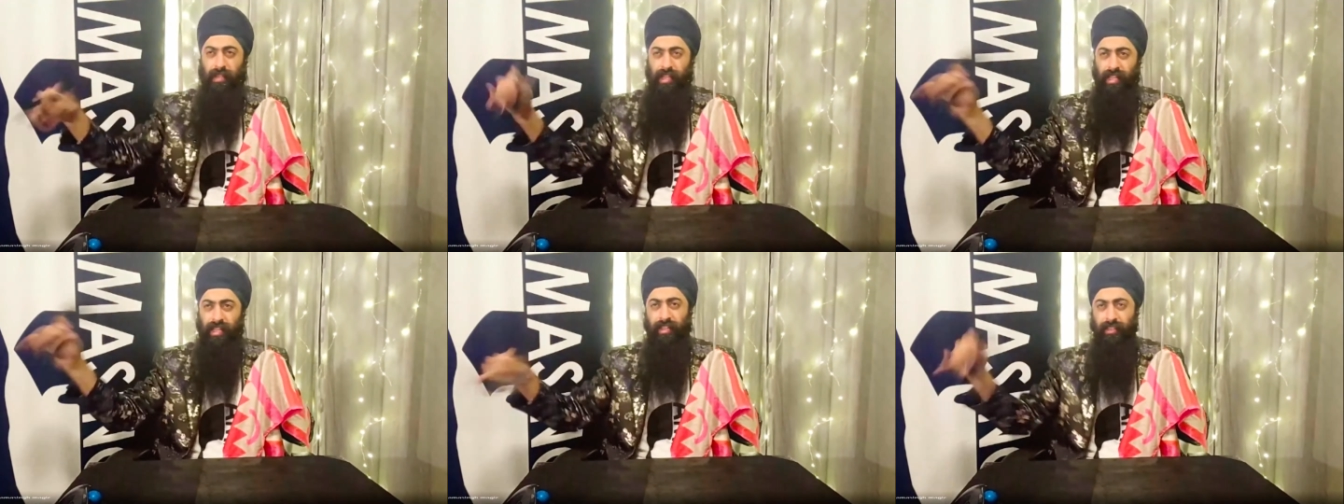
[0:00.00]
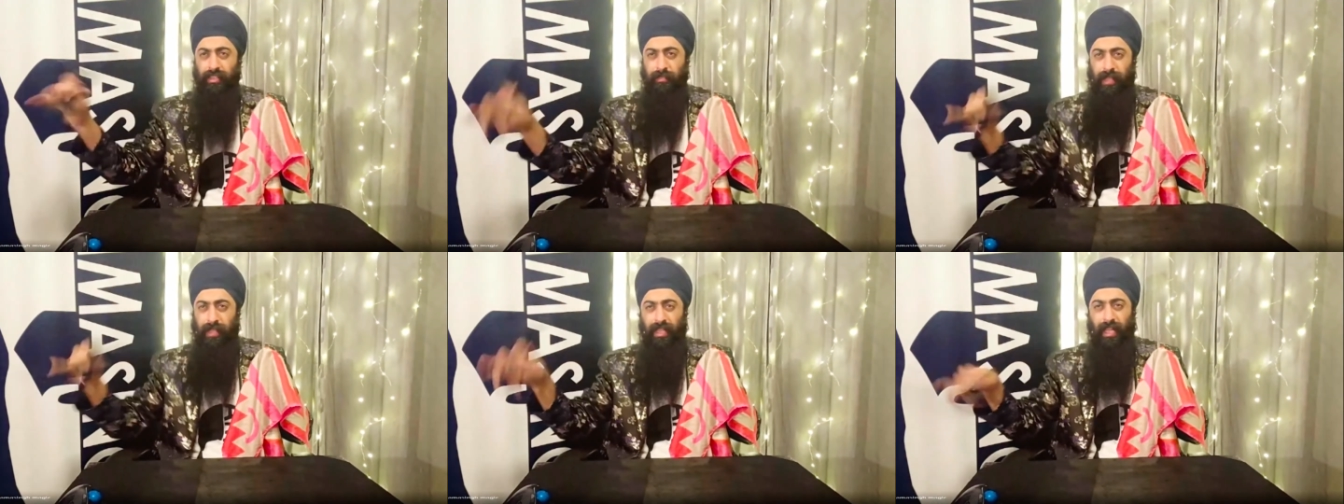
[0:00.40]
You
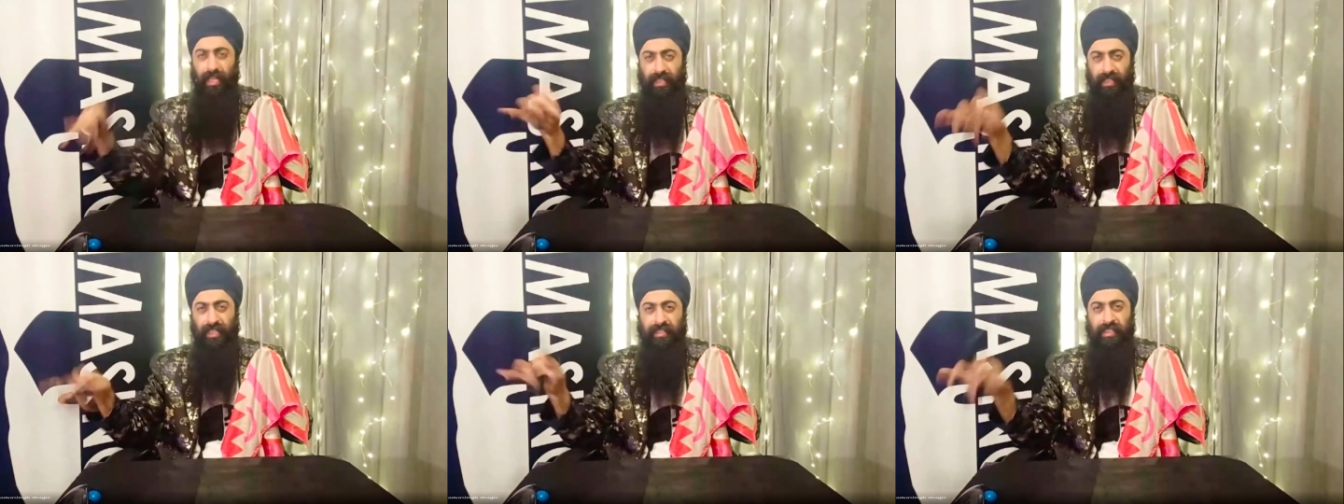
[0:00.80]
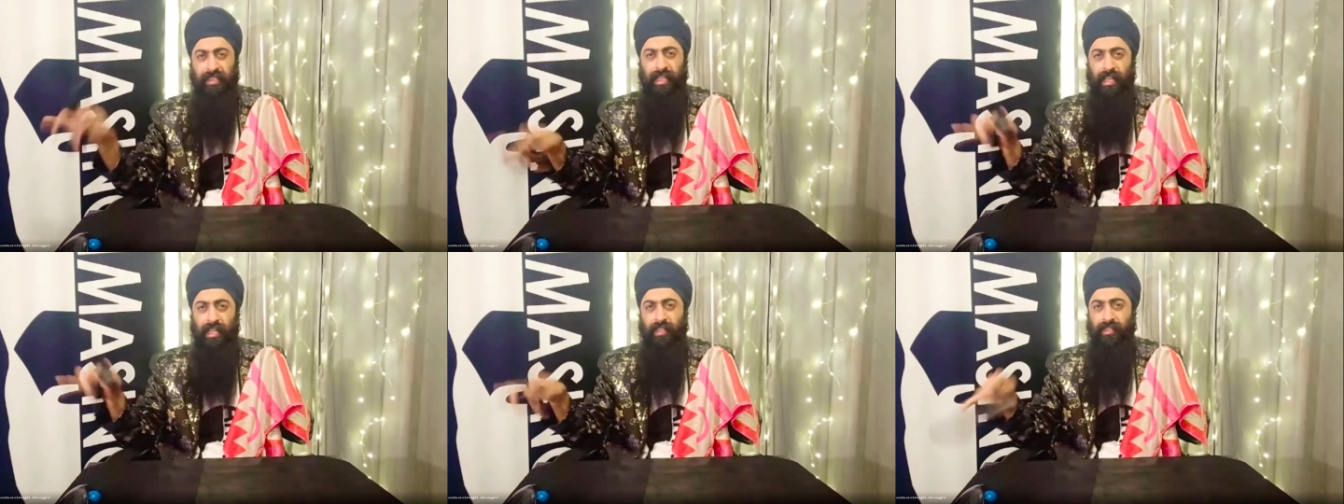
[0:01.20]
spin it like this.
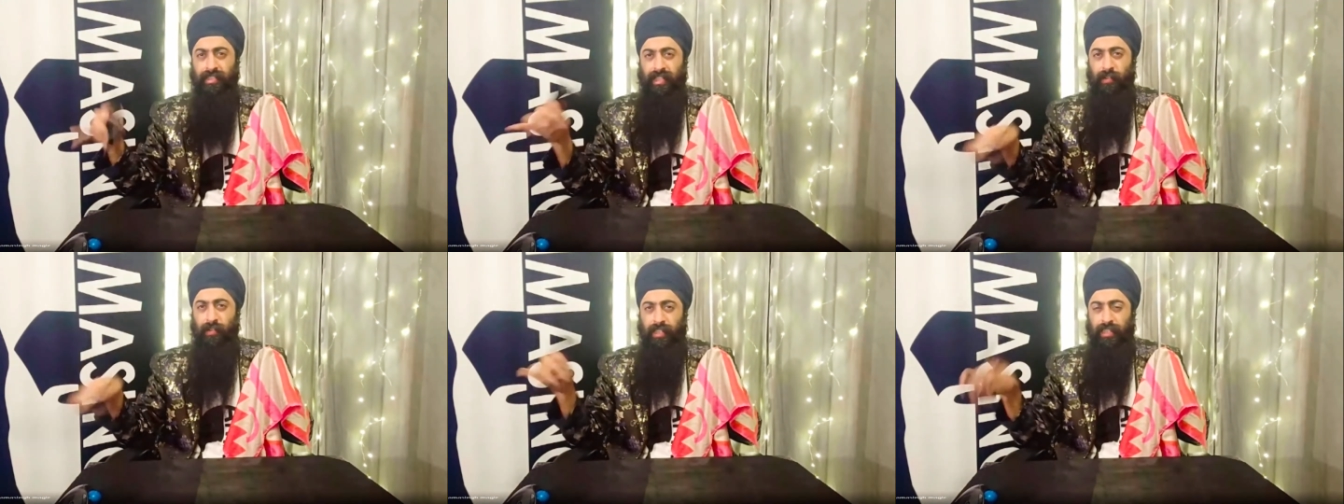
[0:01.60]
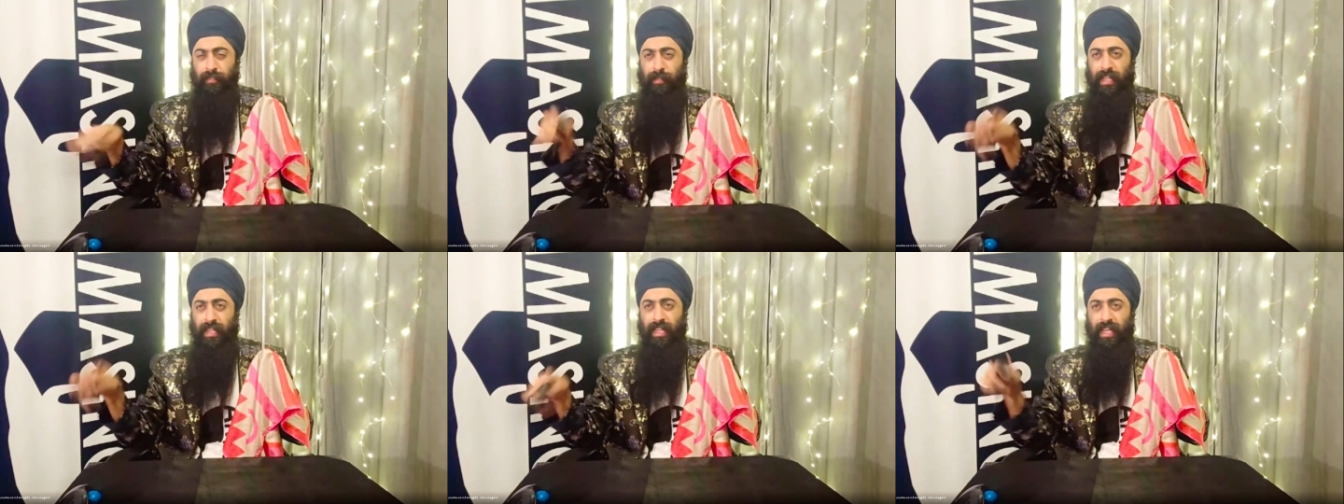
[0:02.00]
You see, when you spin
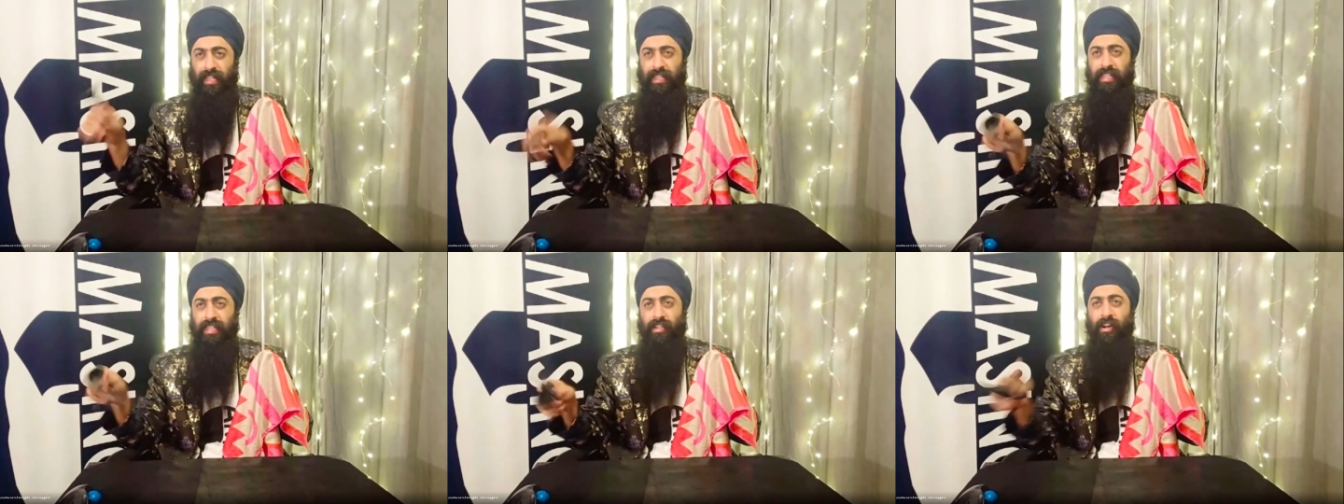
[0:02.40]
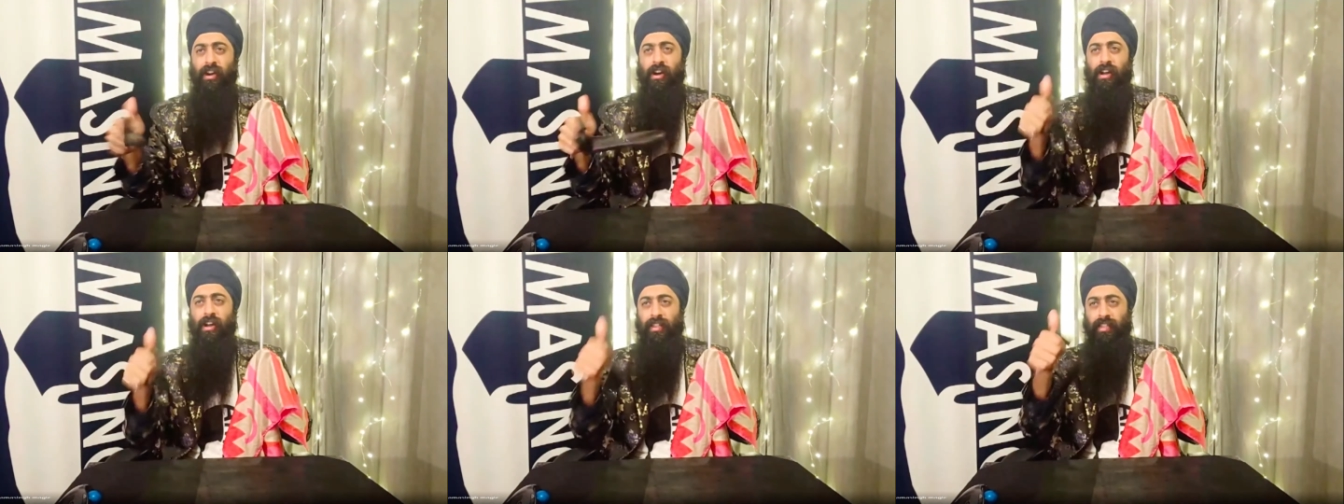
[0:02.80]
it like this,
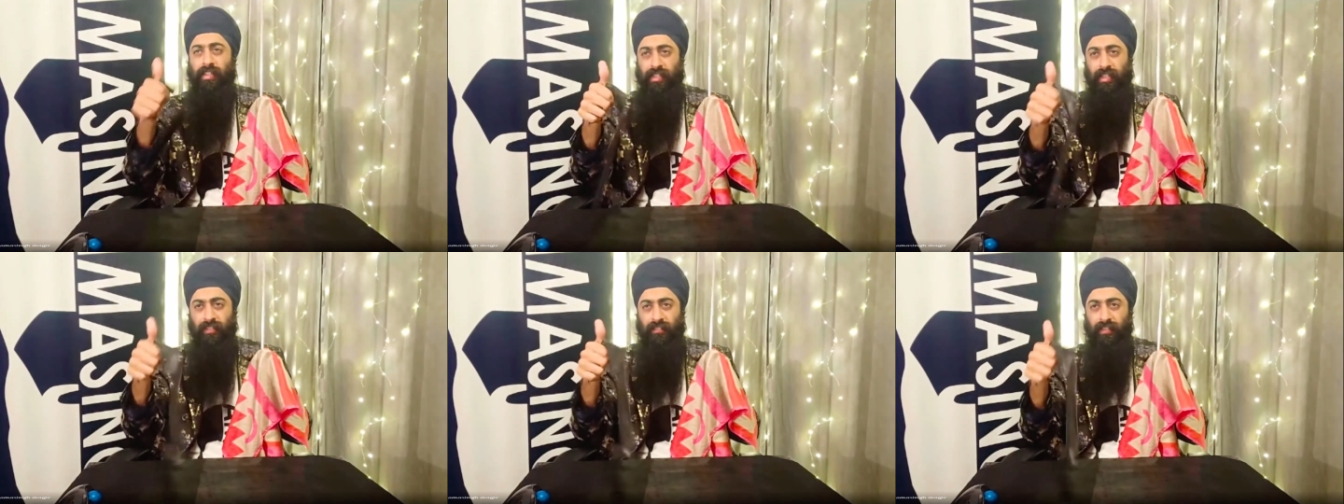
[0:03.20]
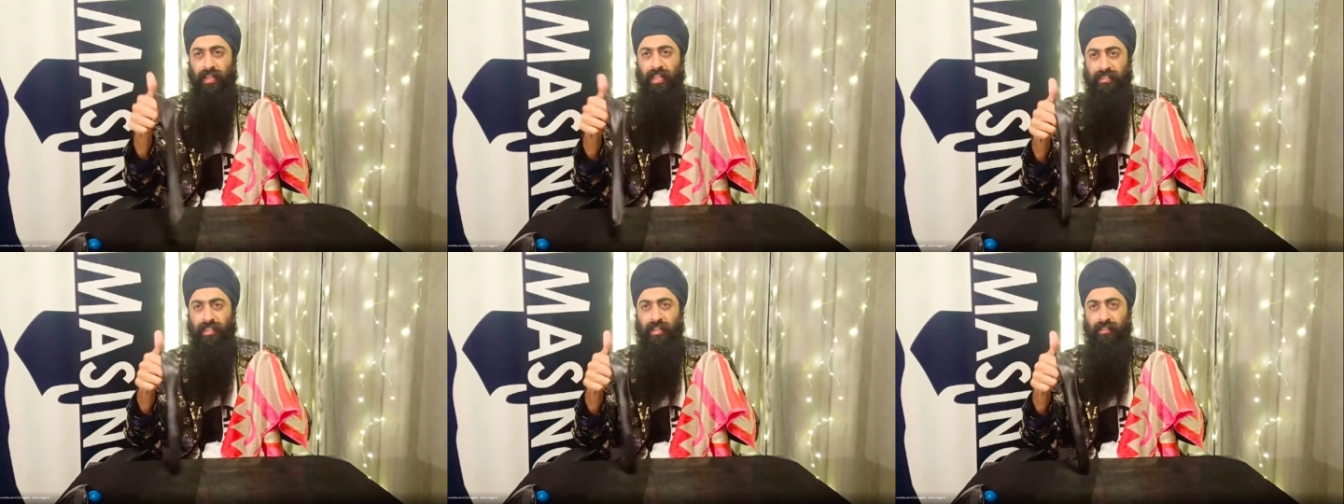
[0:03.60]
all the dirt flies
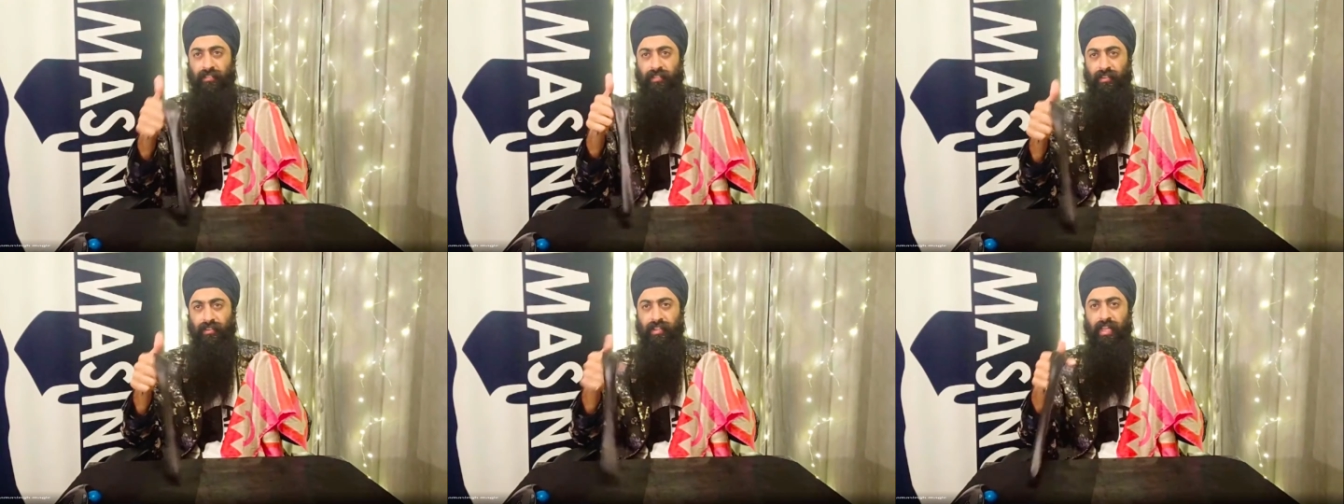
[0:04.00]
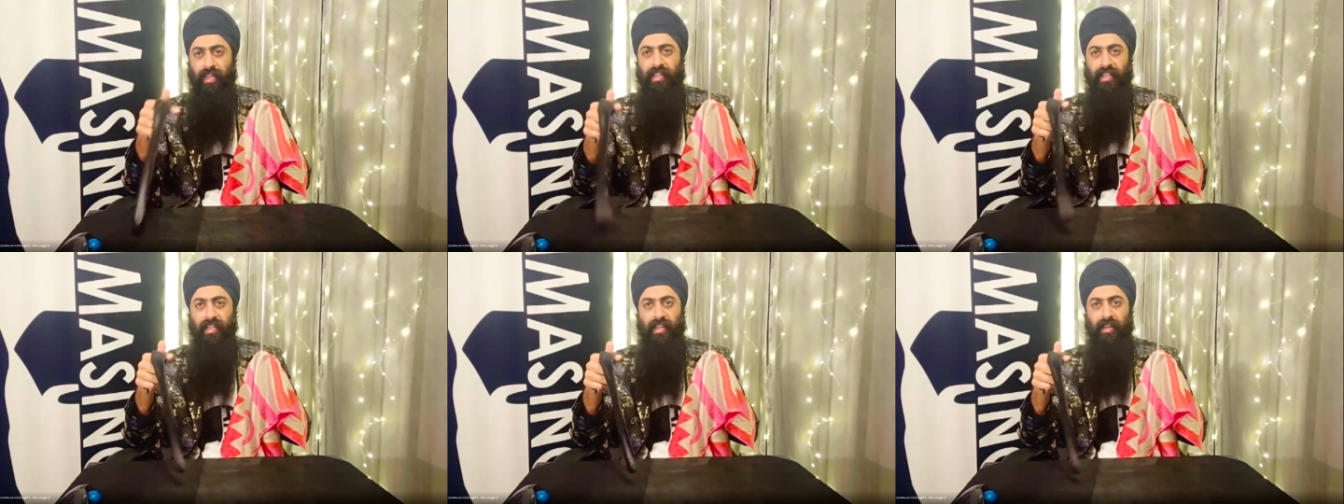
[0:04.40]
off. Okay?
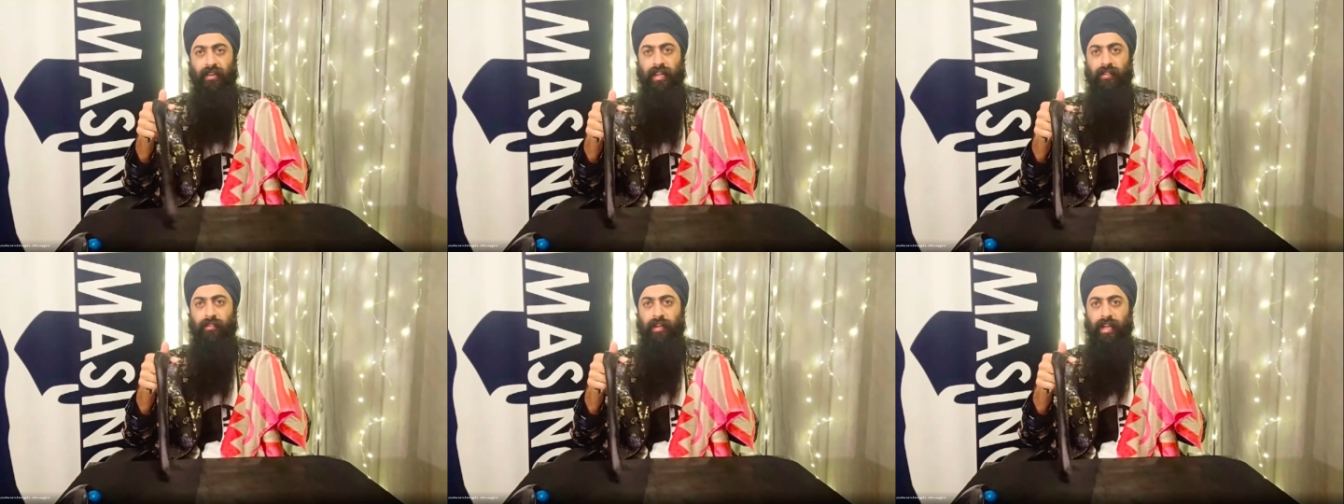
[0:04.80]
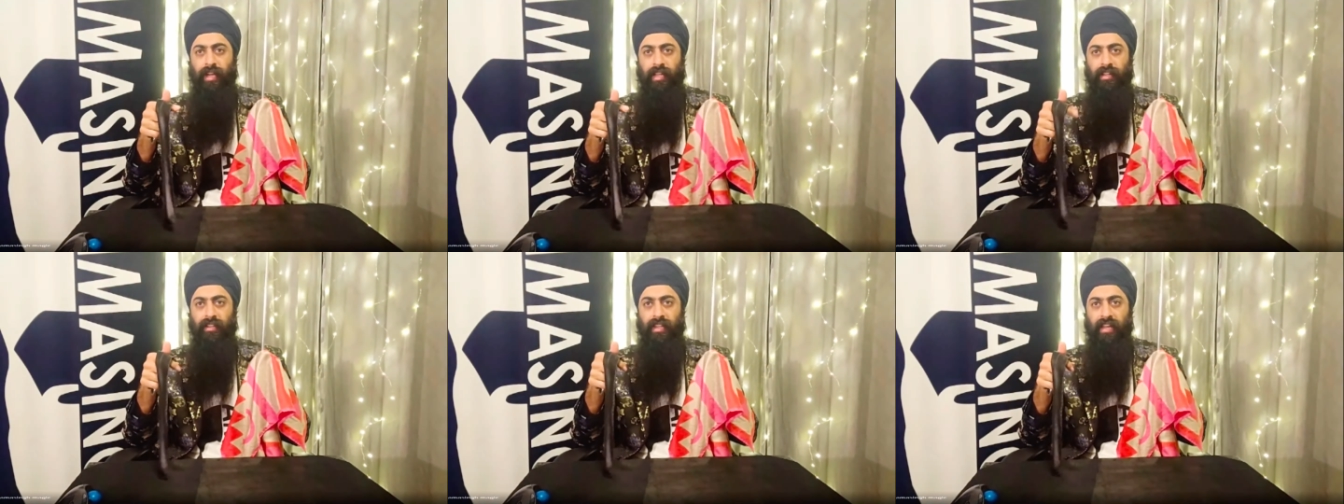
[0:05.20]
Why, why are
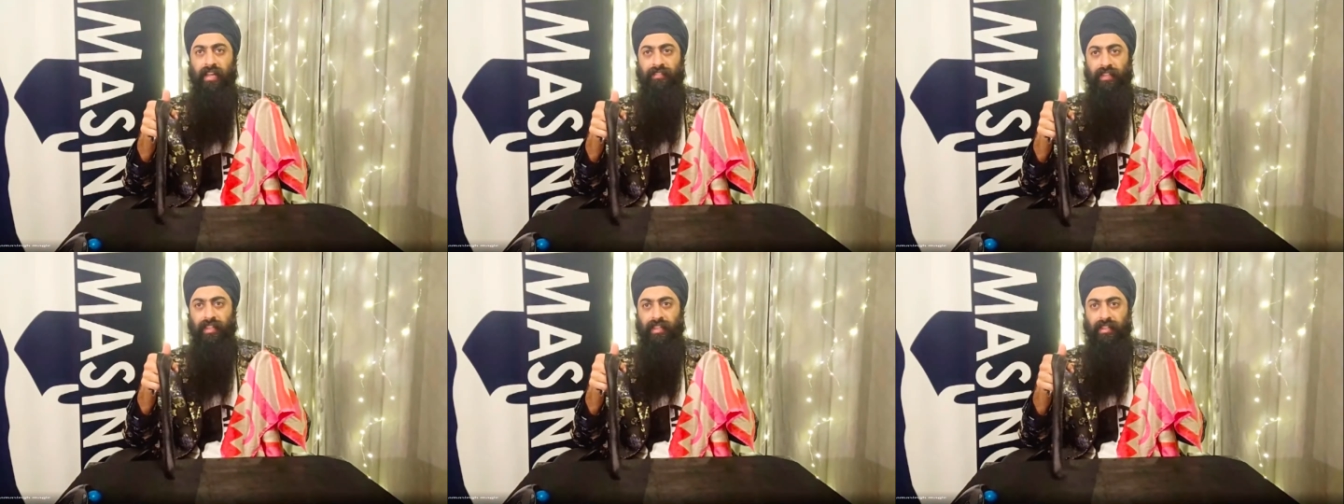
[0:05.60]
you laughing?